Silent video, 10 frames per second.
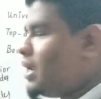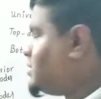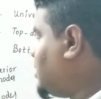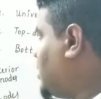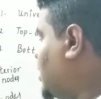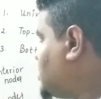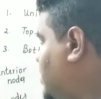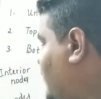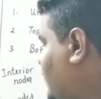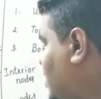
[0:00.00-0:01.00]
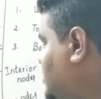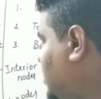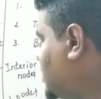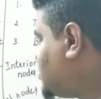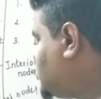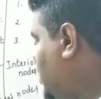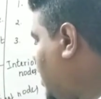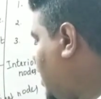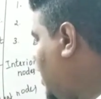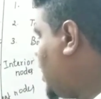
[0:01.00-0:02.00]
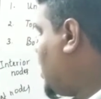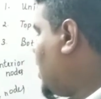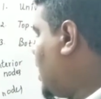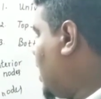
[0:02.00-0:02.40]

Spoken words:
hand side, that is left hand side is J